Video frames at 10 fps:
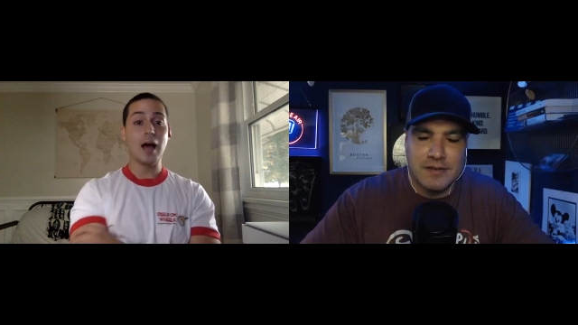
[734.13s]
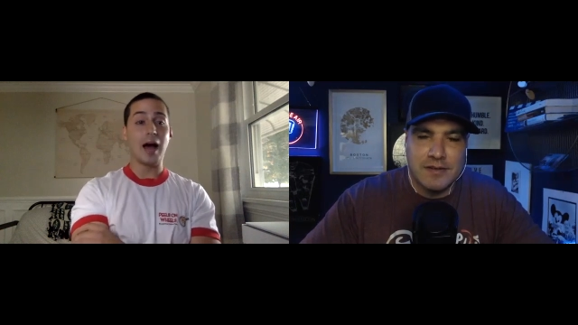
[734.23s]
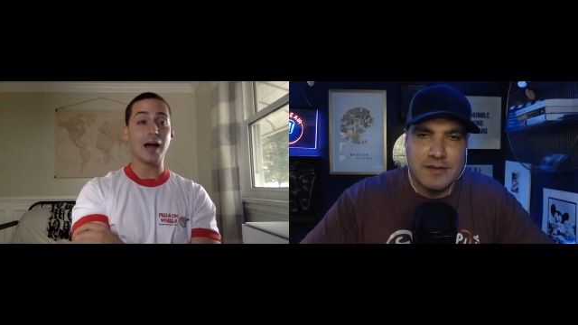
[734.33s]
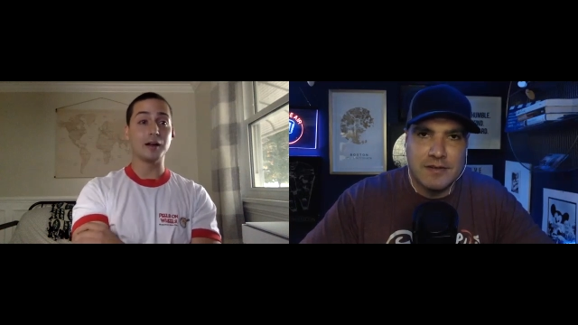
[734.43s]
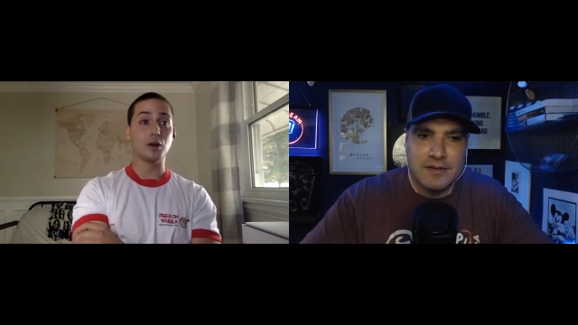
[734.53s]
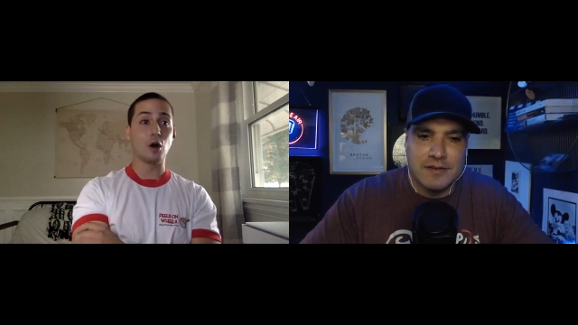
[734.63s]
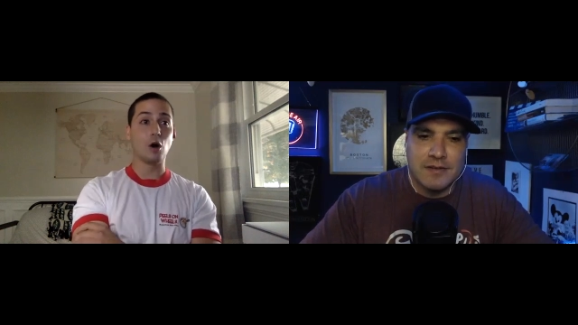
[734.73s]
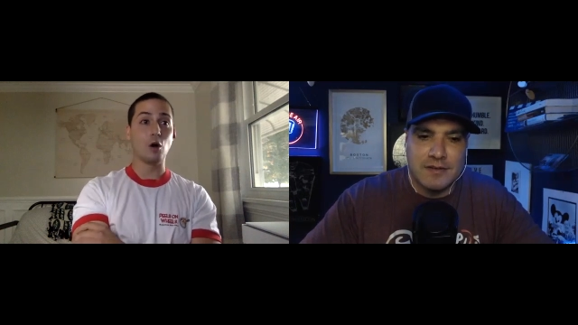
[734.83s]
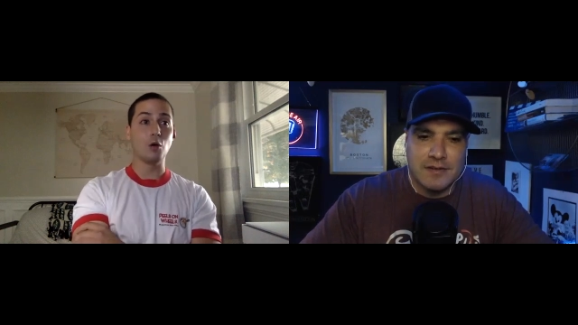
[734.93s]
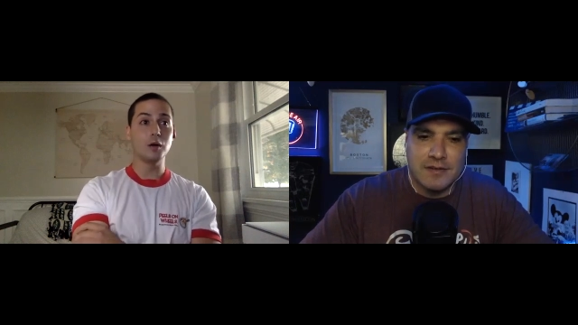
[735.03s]
Speaker 1: i'd
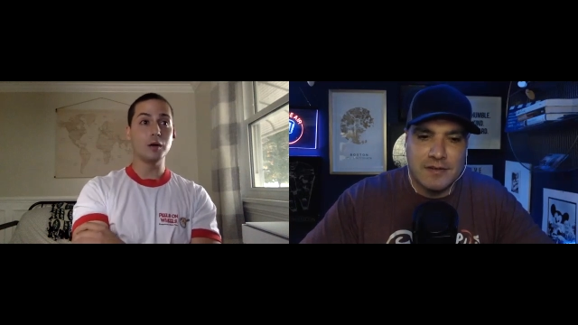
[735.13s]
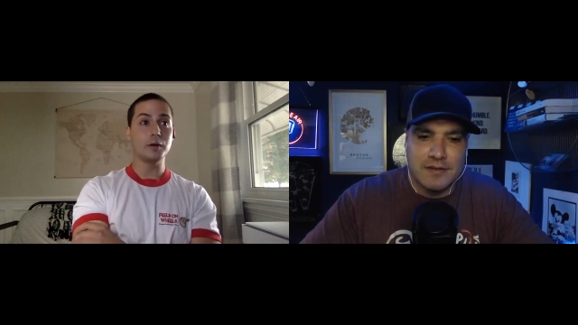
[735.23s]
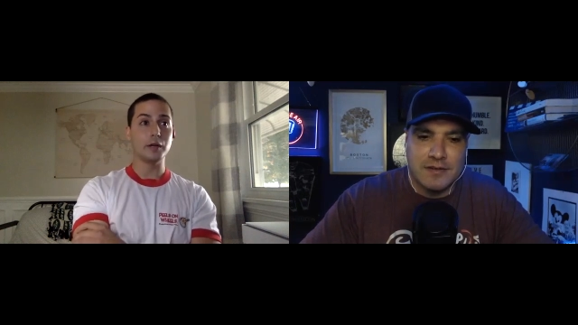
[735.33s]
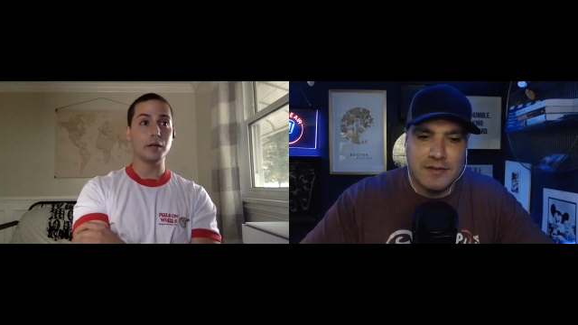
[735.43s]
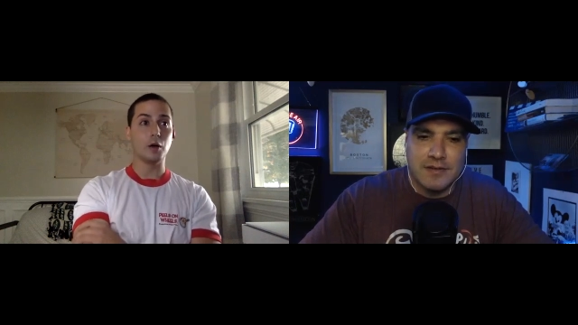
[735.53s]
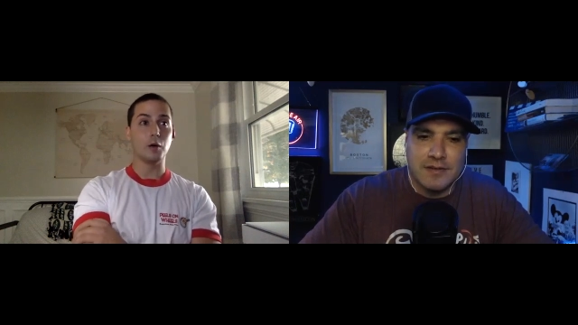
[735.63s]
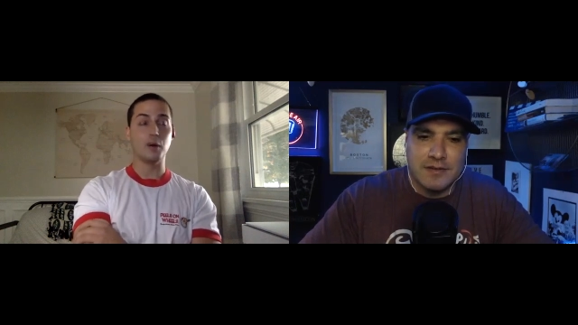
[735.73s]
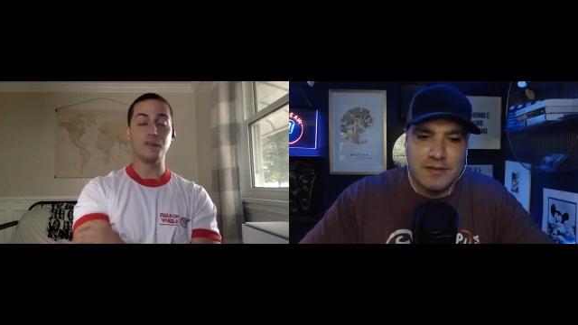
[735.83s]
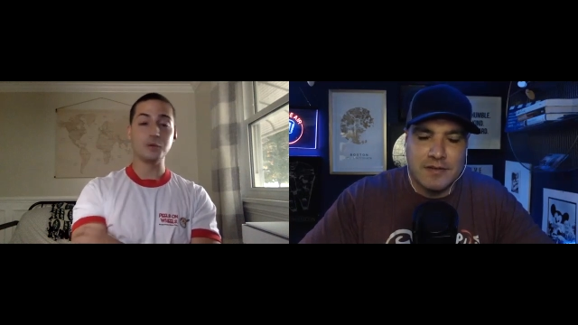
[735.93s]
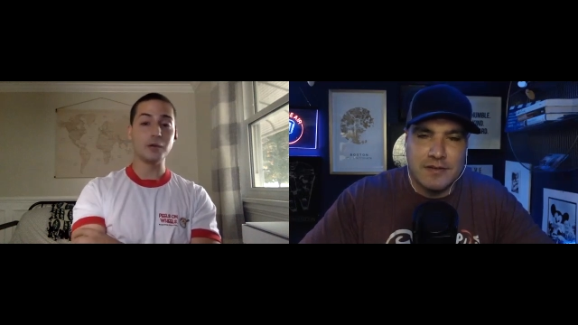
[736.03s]
go you know a
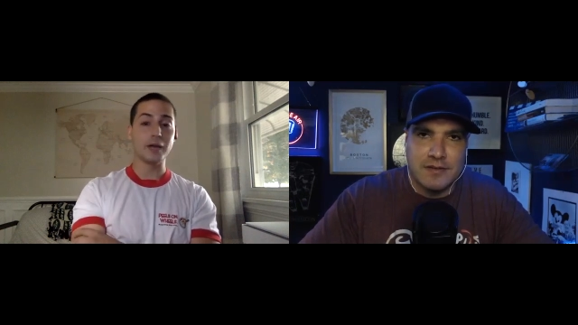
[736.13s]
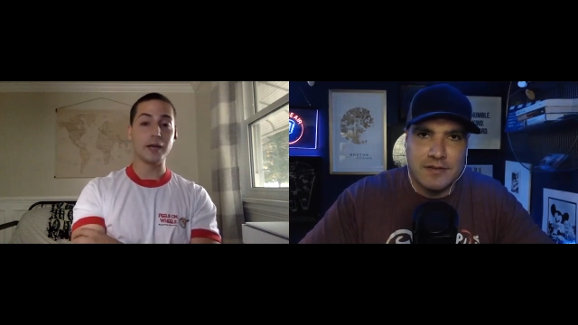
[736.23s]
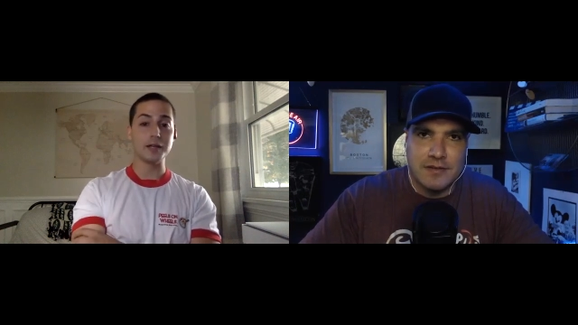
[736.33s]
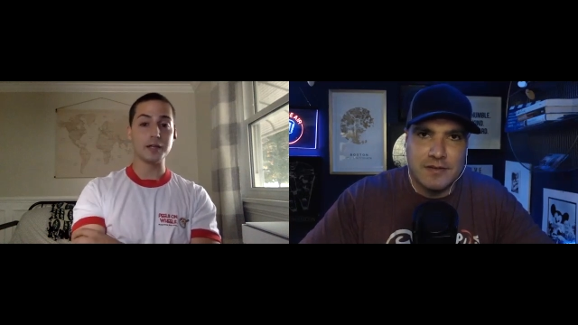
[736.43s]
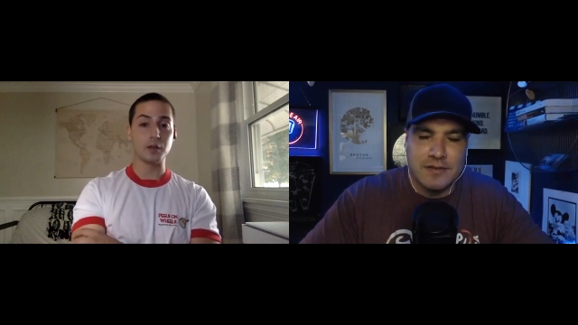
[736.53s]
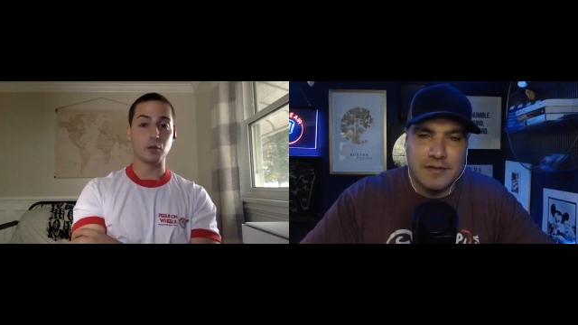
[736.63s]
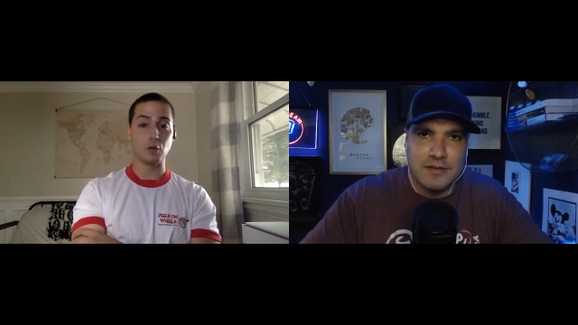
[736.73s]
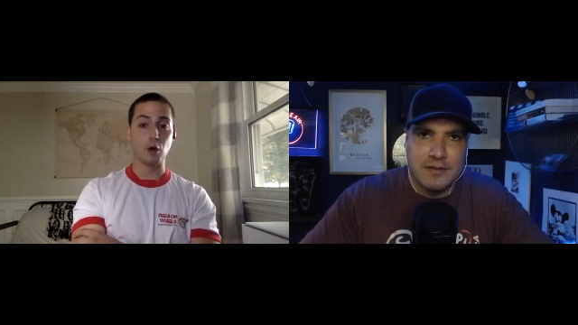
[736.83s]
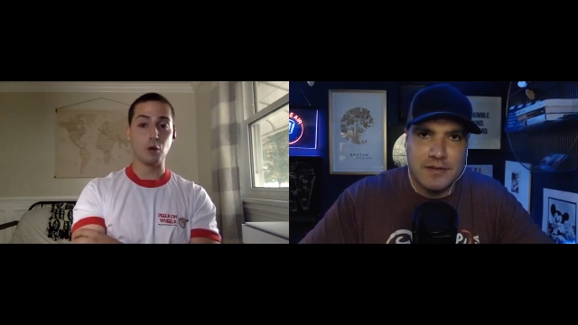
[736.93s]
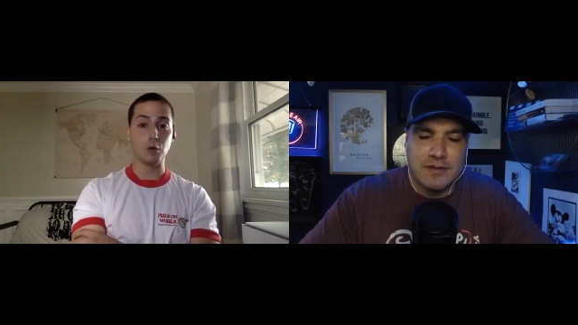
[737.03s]
few days in a
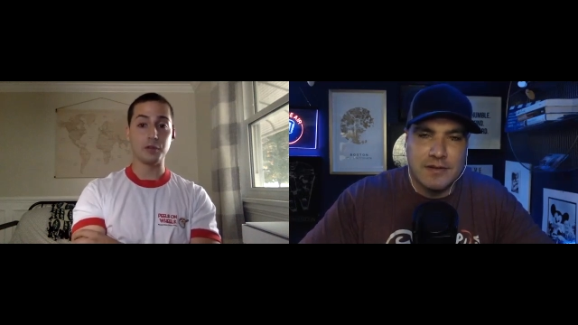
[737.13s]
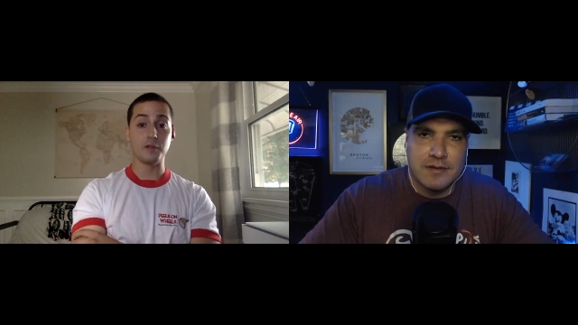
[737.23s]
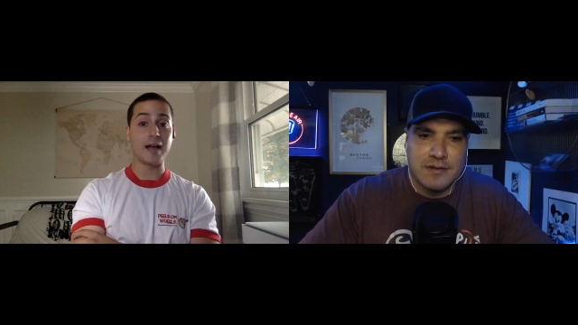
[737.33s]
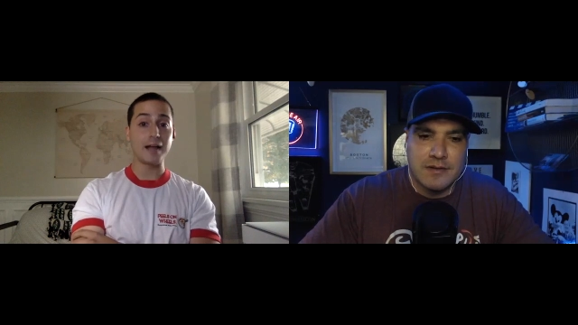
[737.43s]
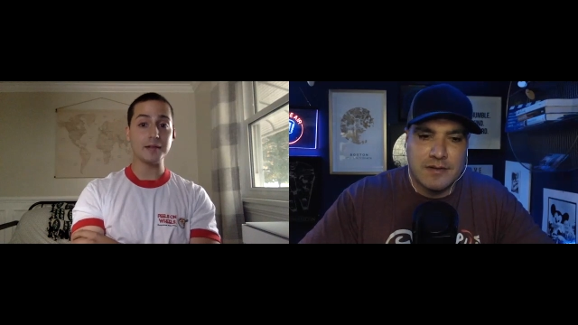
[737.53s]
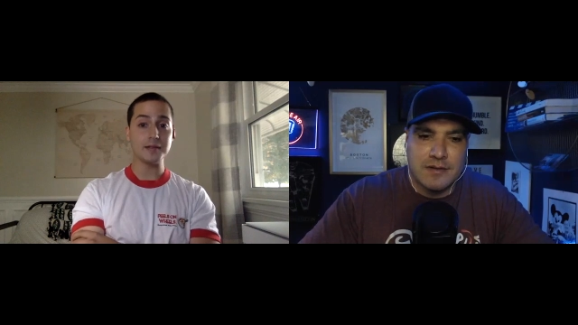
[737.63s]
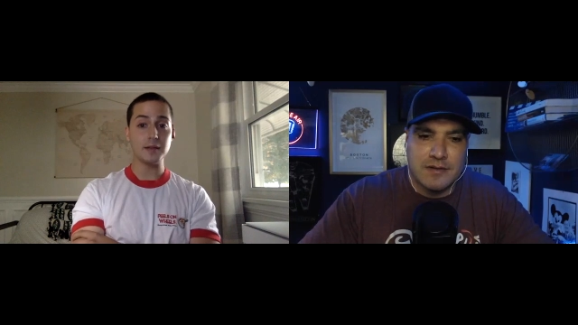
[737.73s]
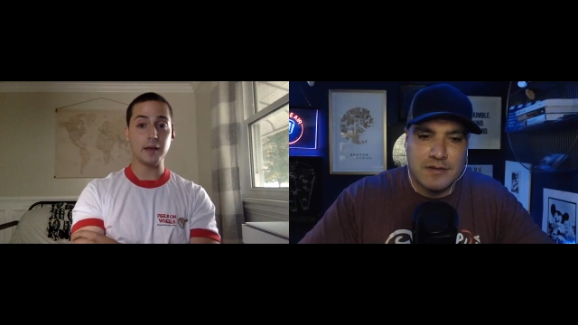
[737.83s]
row with events